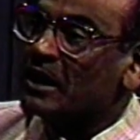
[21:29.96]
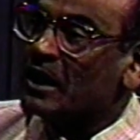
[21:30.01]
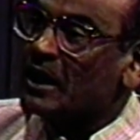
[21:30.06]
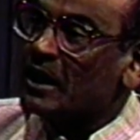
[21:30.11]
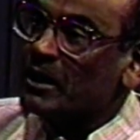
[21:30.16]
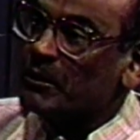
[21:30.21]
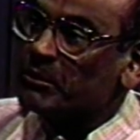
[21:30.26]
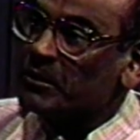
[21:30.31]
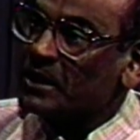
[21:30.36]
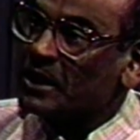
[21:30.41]

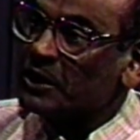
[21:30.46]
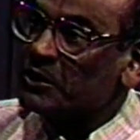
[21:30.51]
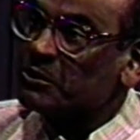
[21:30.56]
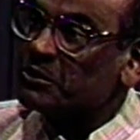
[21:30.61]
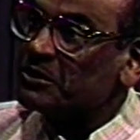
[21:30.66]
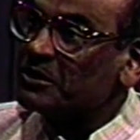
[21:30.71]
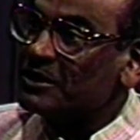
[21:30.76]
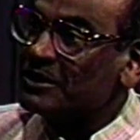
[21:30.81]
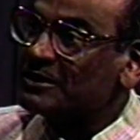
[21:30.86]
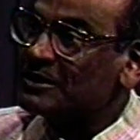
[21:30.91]
But I don't
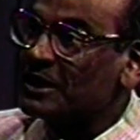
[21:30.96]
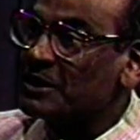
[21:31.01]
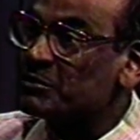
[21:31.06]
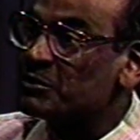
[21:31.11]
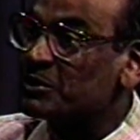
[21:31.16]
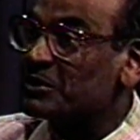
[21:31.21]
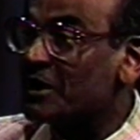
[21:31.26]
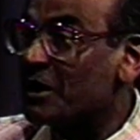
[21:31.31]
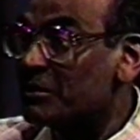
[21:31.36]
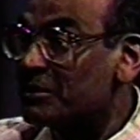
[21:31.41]
think it's any
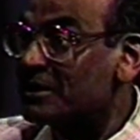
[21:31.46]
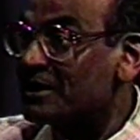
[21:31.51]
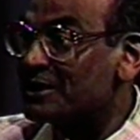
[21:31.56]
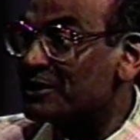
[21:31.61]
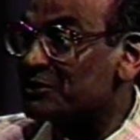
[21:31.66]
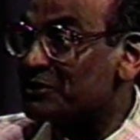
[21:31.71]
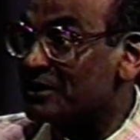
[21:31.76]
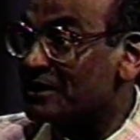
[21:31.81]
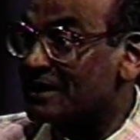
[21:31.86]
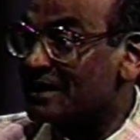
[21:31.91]
more
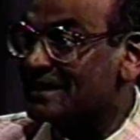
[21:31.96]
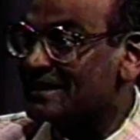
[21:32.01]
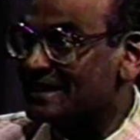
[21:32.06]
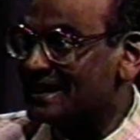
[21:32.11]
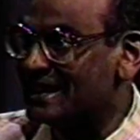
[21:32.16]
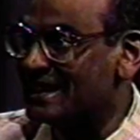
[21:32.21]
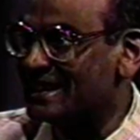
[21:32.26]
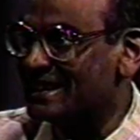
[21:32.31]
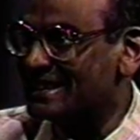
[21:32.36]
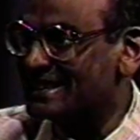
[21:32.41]
complicated for us
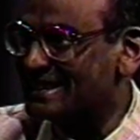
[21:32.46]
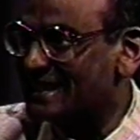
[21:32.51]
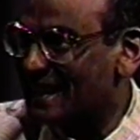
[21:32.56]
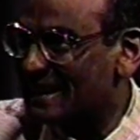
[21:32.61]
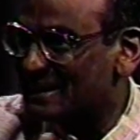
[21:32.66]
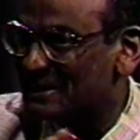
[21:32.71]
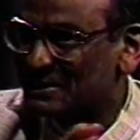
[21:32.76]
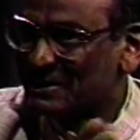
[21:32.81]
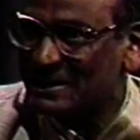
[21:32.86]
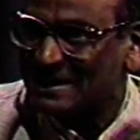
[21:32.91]
than
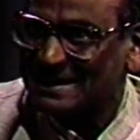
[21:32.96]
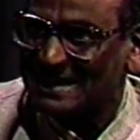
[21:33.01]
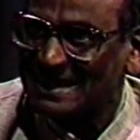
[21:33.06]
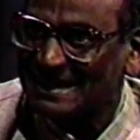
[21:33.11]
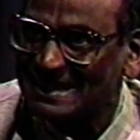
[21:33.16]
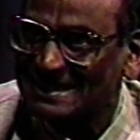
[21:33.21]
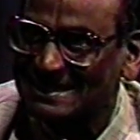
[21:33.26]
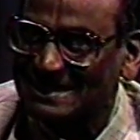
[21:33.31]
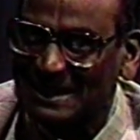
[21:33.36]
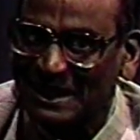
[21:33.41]
it was at
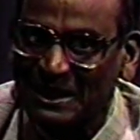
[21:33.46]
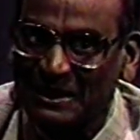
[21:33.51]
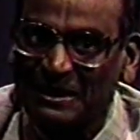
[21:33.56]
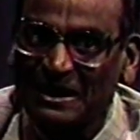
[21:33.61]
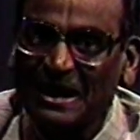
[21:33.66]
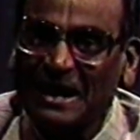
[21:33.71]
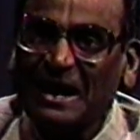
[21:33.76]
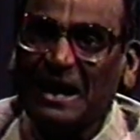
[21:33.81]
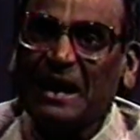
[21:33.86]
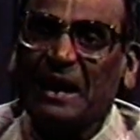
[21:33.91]
his time.
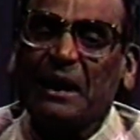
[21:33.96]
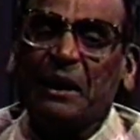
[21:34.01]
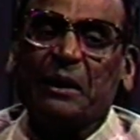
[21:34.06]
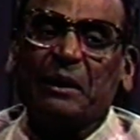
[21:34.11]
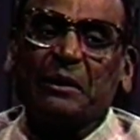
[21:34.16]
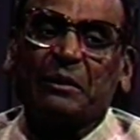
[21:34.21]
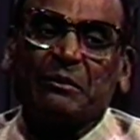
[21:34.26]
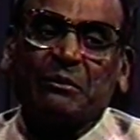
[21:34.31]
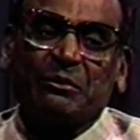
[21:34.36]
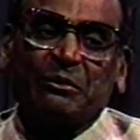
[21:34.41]

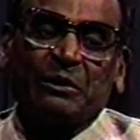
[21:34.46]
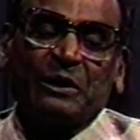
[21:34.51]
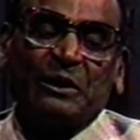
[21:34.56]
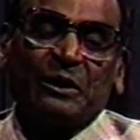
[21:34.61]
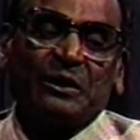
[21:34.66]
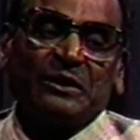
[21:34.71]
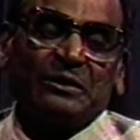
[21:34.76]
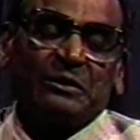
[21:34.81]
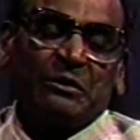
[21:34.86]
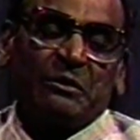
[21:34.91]

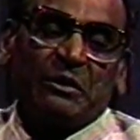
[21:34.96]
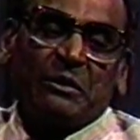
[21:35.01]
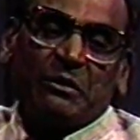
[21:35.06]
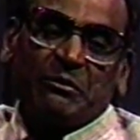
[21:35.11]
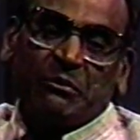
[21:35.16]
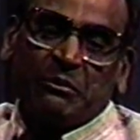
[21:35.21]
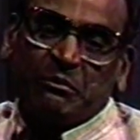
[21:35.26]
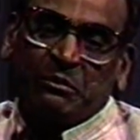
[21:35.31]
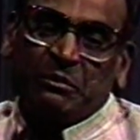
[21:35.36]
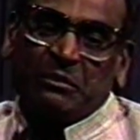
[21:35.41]
Because
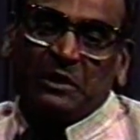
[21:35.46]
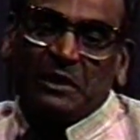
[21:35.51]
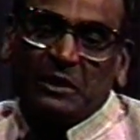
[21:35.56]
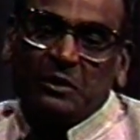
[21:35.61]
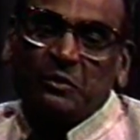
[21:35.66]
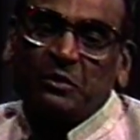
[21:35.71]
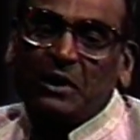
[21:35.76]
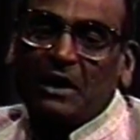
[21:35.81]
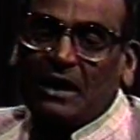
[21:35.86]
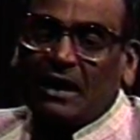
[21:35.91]

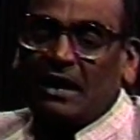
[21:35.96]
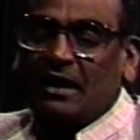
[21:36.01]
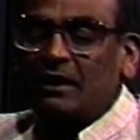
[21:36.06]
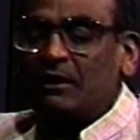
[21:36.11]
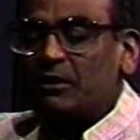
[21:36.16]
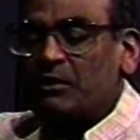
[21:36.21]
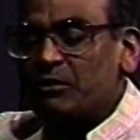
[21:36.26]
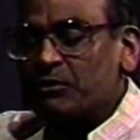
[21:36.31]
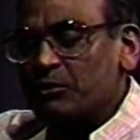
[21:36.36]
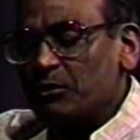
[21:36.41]
meanwhile,
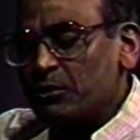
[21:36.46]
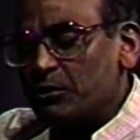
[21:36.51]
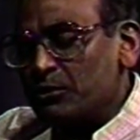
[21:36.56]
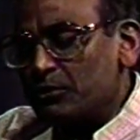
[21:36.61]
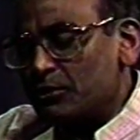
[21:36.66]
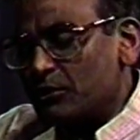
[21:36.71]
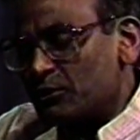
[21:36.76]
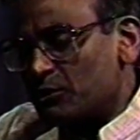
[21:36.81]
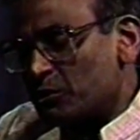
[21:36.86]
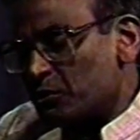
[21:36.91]
of course,
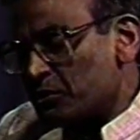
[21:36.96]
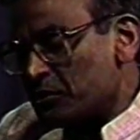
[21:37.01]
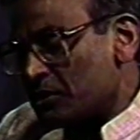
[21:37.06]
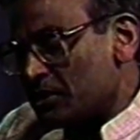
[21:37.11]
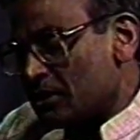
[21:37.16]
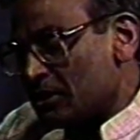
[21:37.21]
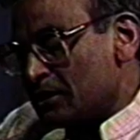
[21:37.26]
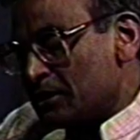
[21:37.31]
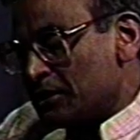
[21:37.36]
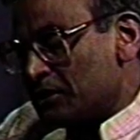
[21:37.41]
the social
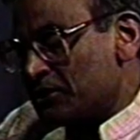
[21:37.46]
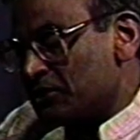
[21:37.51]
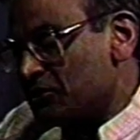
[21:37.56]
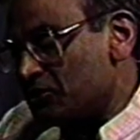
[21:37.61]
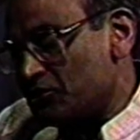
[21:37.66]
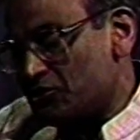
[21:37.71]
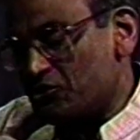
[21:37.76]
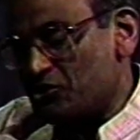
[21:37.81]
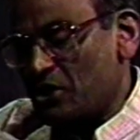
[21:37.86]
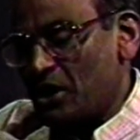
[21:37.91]

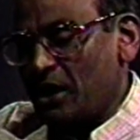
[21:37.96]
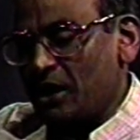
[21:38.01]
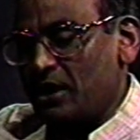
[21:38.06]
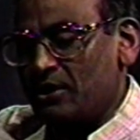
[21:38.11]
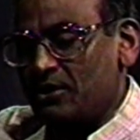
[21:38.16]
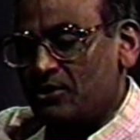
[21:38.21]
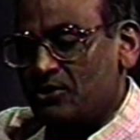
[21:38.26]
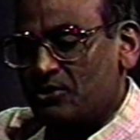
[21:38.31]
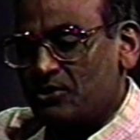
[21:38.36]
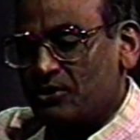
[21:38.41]
conditions
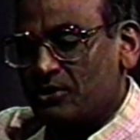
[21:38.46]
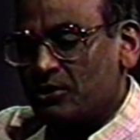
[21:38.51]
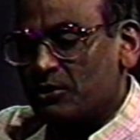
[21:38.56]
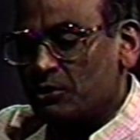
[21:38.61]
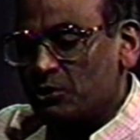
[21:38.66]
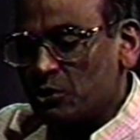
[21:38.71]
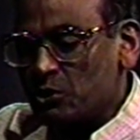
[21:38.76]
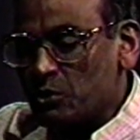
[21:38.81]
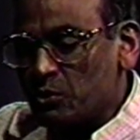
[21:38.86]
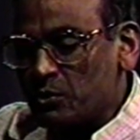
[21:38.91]
change,
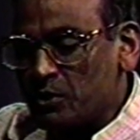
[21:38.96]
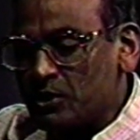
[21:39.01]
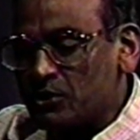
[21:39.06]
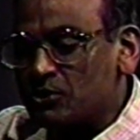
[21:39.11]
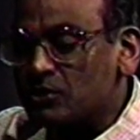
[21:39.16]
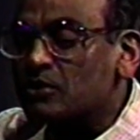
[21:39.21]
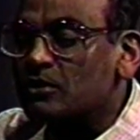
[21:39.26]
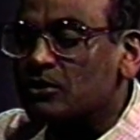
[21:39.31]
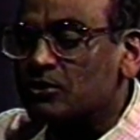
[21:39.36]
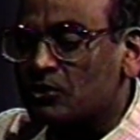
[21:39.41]
to
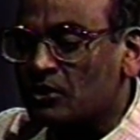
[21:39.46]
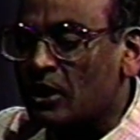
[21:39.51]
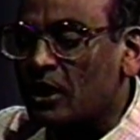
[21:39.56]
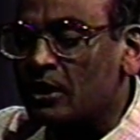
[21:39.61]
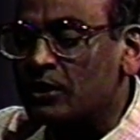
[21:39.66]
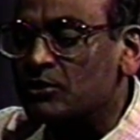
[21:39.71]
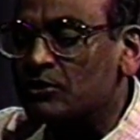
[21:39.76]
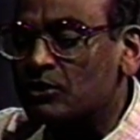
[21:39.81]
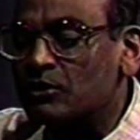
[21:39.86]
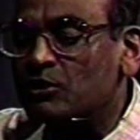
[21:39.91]
which
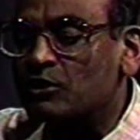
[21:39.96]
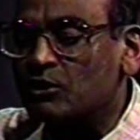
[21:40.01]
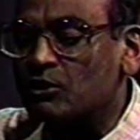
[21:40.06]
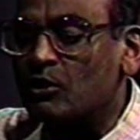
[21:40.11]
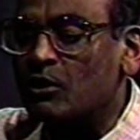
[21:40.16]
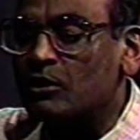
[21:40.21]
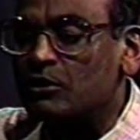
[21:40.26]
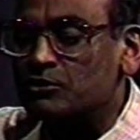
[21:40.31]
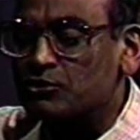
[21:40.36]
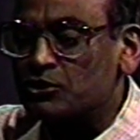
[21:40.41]
science and
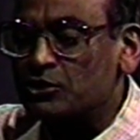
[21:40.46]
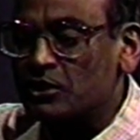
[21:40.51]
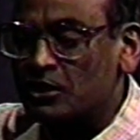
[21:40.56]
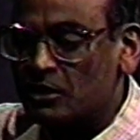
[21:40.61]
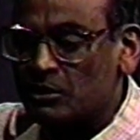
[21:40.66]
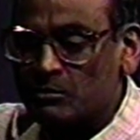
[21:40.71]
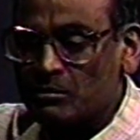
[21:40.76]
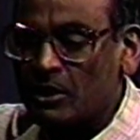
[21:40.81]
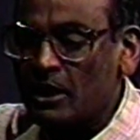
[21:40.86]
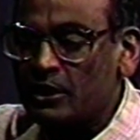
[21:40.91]
technology,
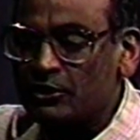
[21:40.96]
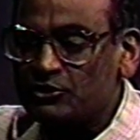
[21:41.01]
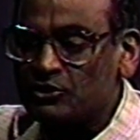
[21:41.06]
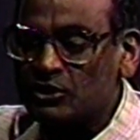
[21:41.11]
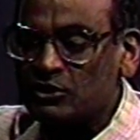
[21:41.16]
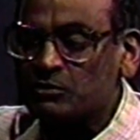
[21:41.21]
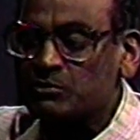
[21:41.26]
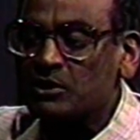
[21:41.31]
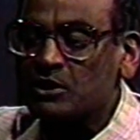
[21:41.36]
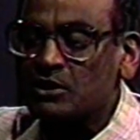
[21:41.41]
in my
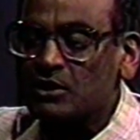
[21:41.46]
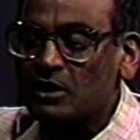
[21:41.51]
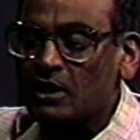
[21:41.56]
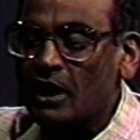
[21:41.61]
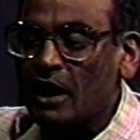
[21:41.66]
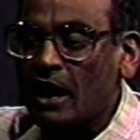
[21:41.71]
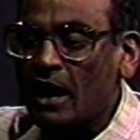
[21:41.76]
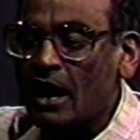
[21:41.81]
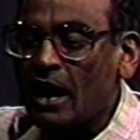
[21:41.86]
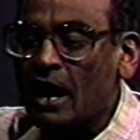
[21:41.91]
judgment,
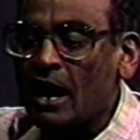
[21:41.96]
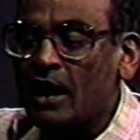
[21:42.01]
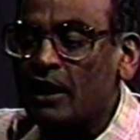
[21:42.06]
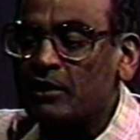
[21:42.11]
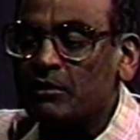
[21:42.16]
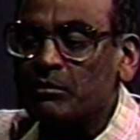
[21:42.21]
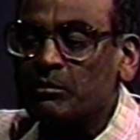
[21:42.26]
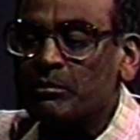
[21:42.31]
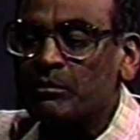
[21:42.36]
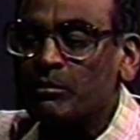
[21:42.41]

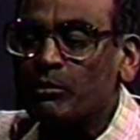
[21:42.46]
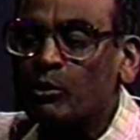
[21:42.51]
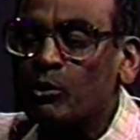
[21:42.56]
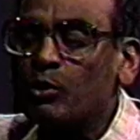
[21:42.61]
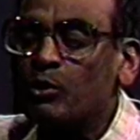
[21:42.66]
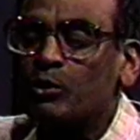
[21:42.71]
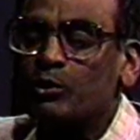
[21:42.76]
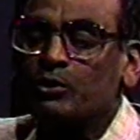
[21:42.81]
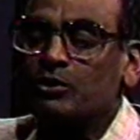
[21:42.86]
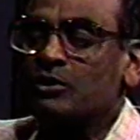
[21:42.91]
add
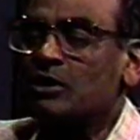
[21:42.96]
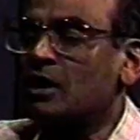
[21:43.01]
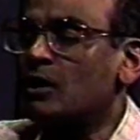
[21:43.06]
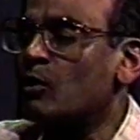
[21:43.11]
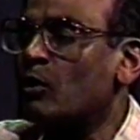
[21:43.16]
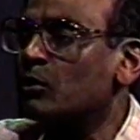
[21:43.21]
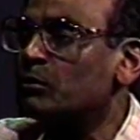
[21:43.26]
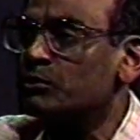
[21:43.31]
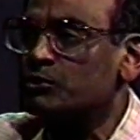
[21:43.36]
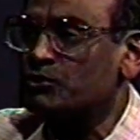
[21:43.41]
more than
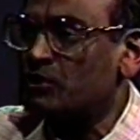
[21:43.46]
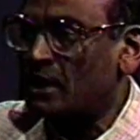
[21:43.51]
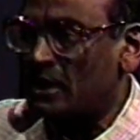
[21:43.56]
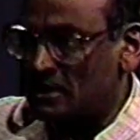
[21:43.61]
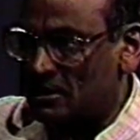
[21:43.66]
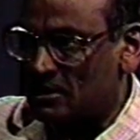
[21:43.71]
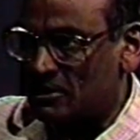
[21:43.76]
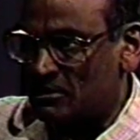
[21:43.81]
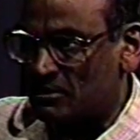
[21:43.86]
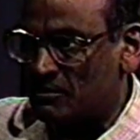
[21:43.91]
almost any
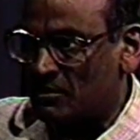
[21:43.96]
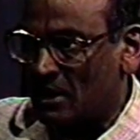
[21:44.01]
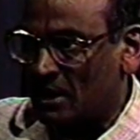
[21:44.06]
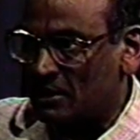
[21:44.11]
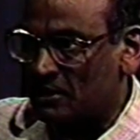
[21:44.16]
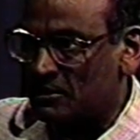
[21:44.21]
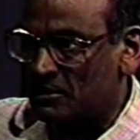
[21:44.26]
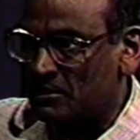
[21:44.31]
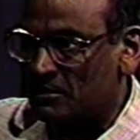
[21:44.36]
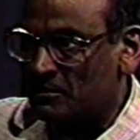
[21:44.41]
other
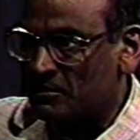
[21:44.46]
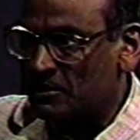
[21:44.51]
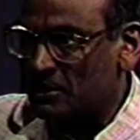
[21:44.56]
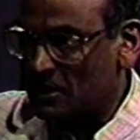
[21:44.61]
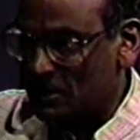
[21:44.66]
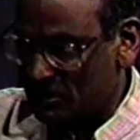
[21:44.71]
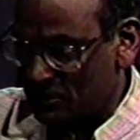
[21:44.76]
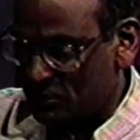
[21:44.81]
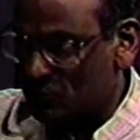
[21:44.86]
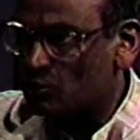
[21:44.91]
factor
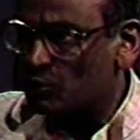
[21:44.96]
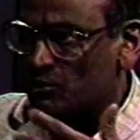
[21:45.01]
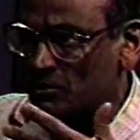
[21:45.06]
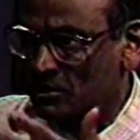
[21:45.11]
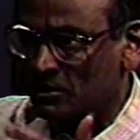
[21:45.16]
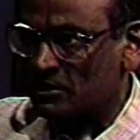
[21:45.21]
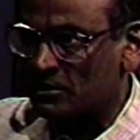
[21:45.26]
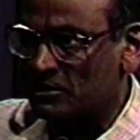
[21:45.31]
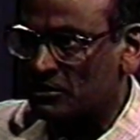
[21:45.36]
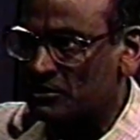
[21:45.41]
in the social
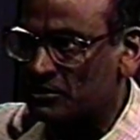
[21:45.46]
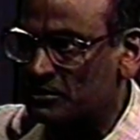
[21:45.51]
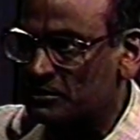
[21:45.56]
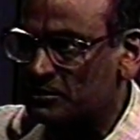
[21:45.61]
conditions.